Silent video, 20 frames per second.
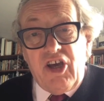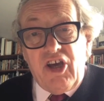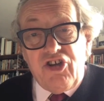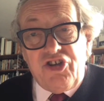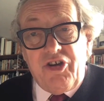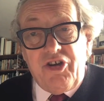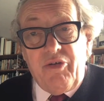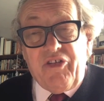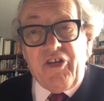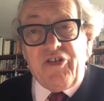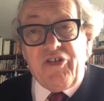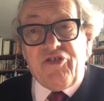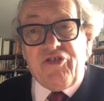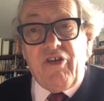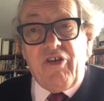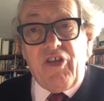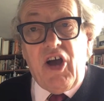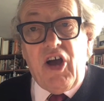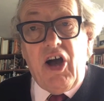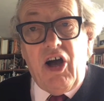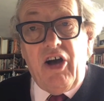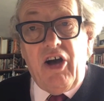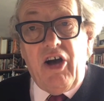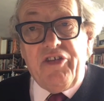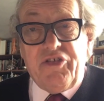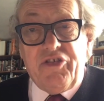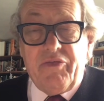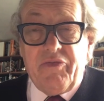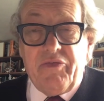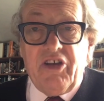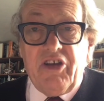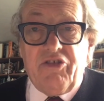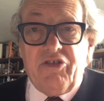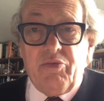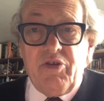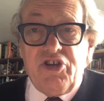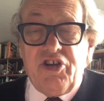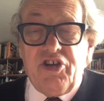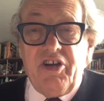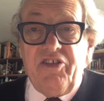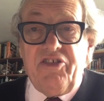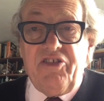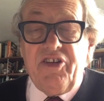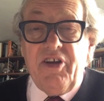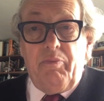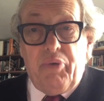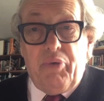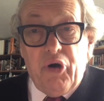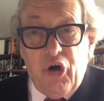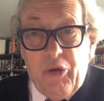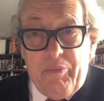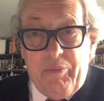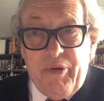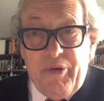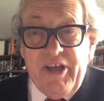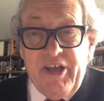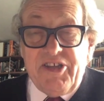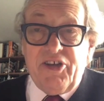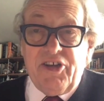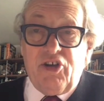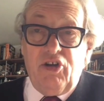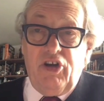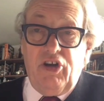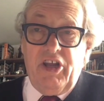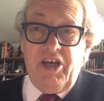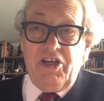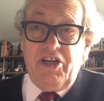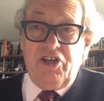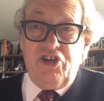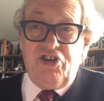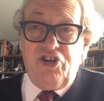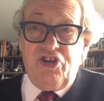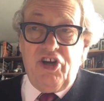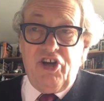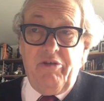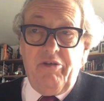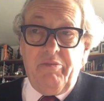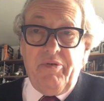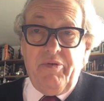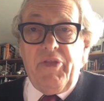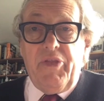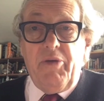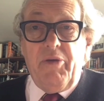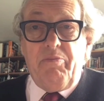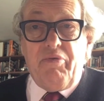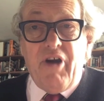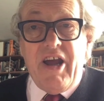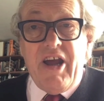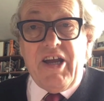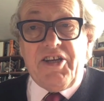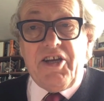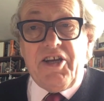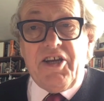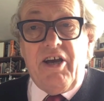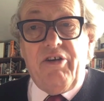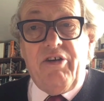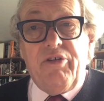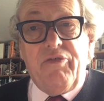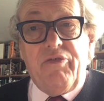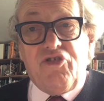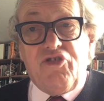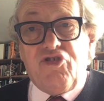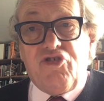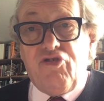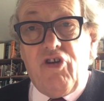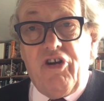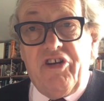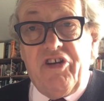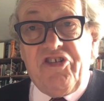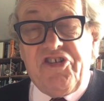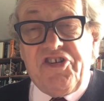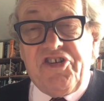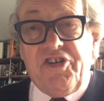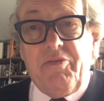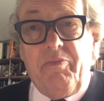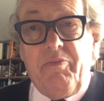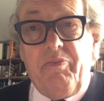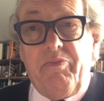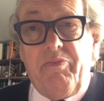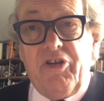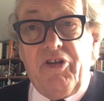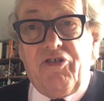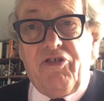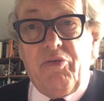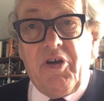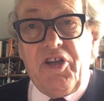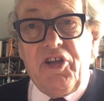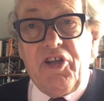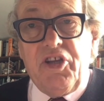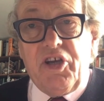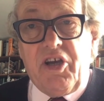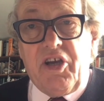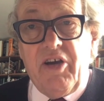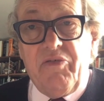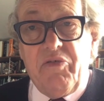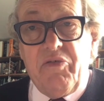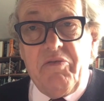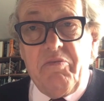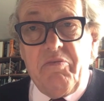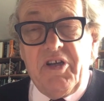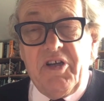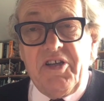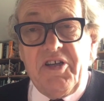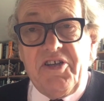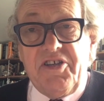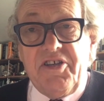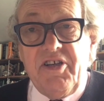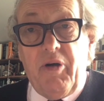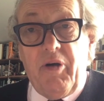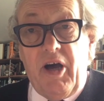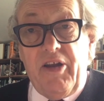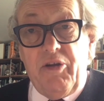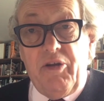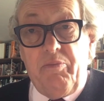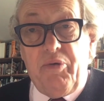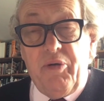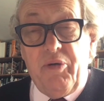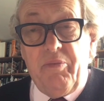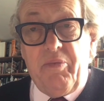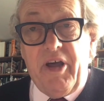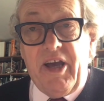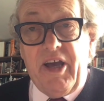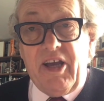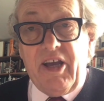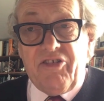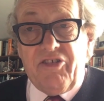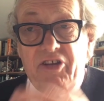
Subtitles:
issues that are at the heart of this, which is poor political leadership, the breakdown of trust between the government and the public.